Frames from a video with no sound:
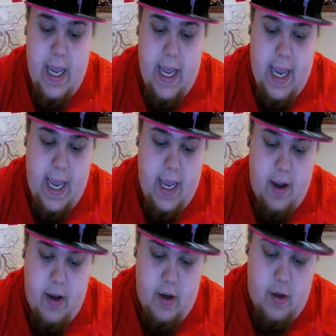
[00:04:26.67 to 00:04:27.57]

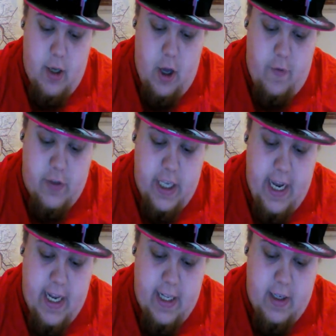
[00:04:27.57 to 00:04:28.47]
He
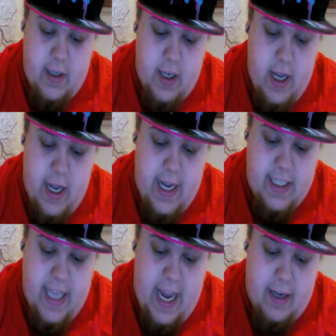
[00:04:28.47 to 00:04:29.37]
obviously
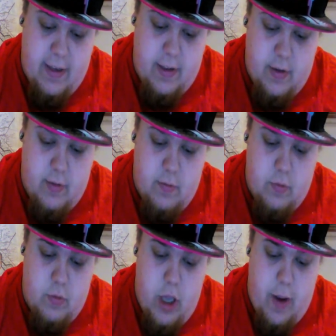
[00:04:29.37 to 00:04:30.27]
is that
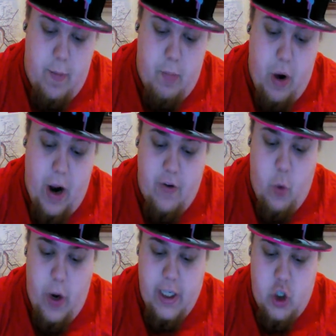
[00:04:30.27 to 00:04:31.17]
proud of
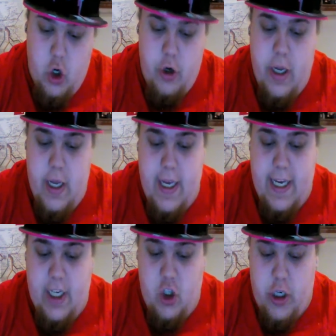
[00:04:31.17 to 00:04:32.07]
what he's done.
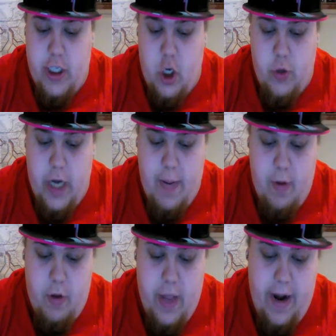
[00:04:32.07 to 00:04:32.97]
He stuck his own
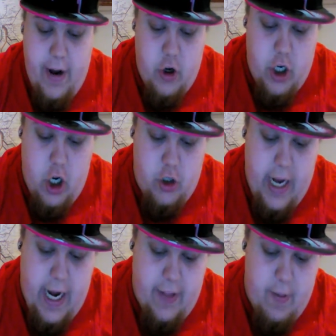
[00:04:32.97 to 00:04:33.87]
name on there. He could have called
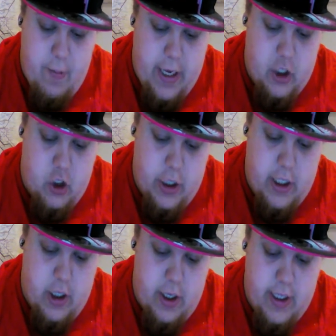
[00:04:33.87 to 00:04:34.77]
it anything, but he stuck
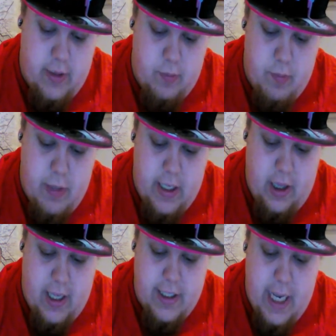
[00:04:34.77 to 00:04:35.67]
his
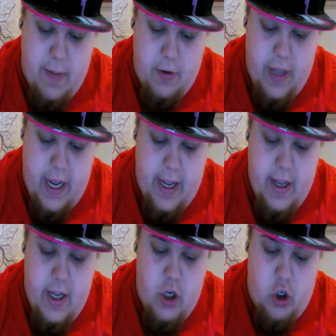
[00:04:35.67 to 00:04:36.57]
last name on there
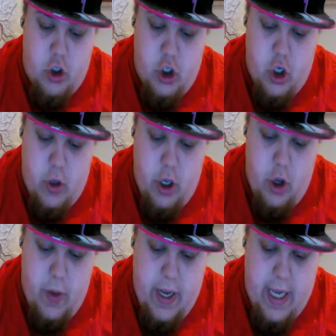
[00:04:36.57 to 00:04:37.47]
just to show you
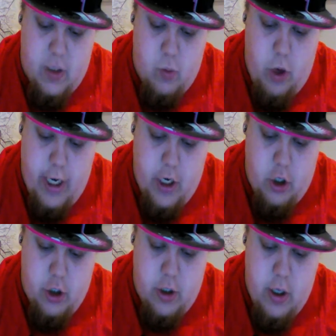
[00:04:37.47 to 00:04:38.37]
who he is and what he does.